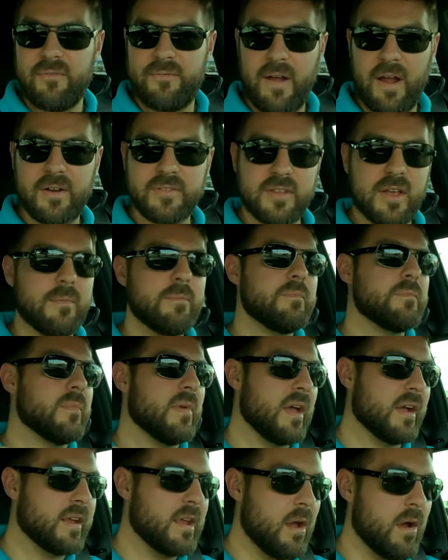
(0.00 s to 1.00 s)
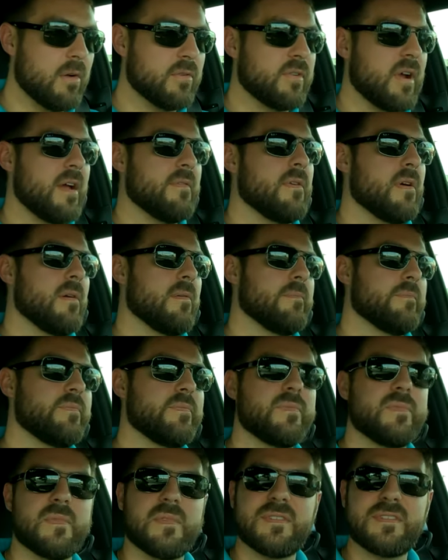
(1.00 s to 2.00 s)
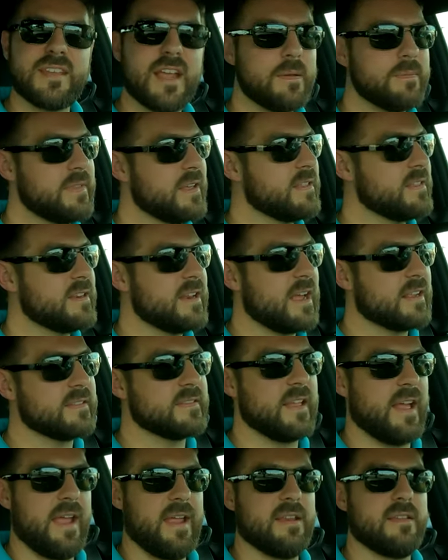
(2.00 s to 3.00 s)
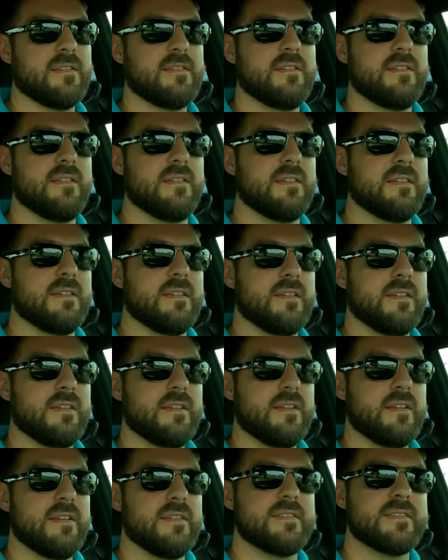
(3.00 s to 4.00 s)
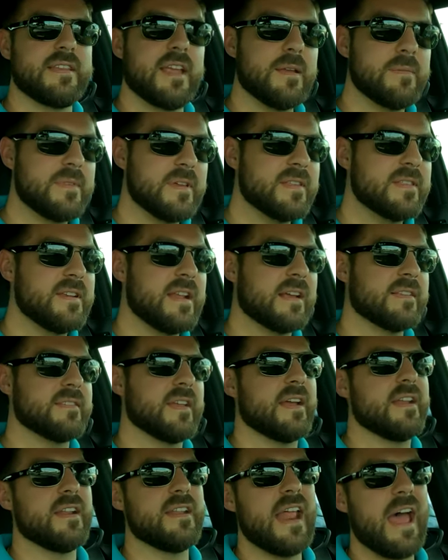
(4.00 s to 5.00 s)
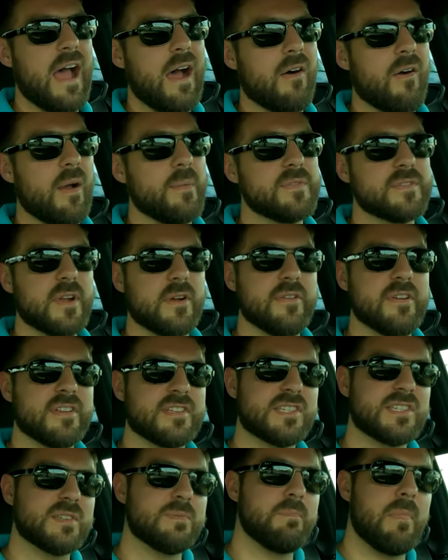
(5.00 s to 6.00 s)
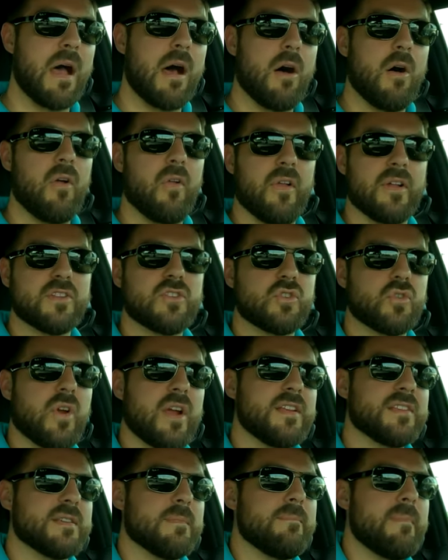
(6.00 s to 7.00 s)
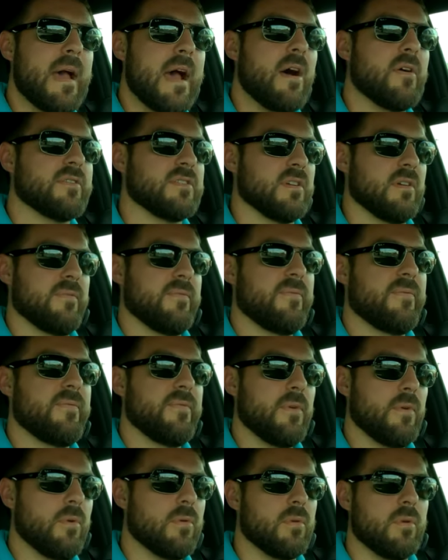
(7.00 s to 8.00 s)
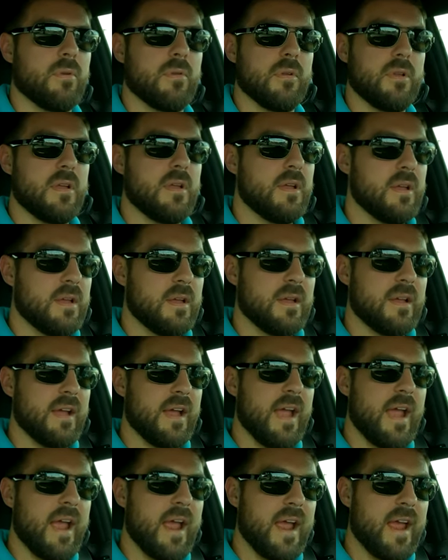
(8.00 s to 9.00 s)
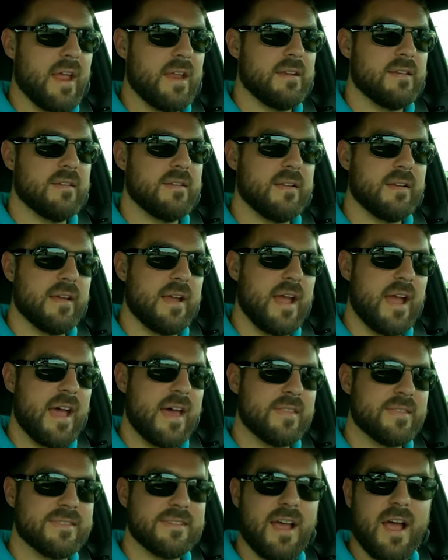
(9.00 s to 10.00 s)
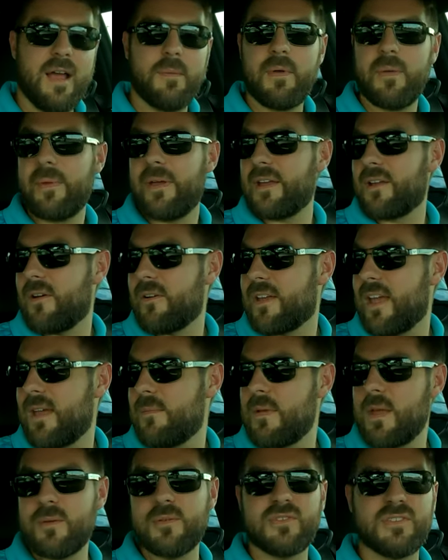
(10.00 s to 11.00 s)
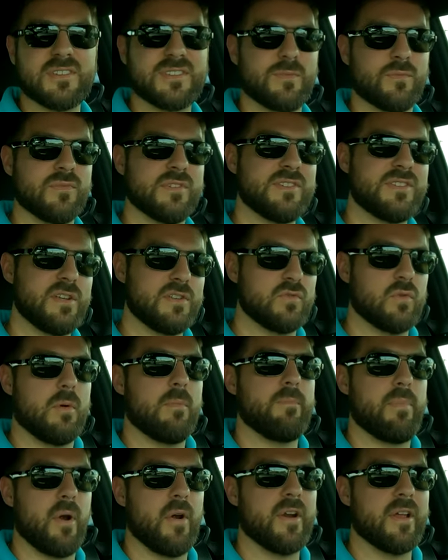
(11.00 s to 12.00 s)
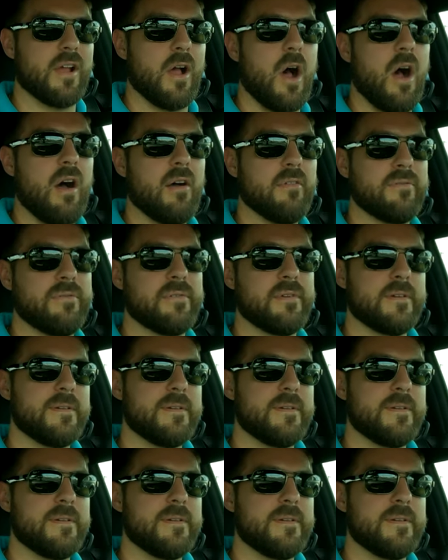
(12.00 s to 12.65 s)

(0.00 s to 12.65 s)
Fires up. I go drive home. Same thing the next night. Same thing the next night. Now I'm starting to smell a trace amount of fuel, and at the time I'm like, okay, maybe it was just some residual burning off.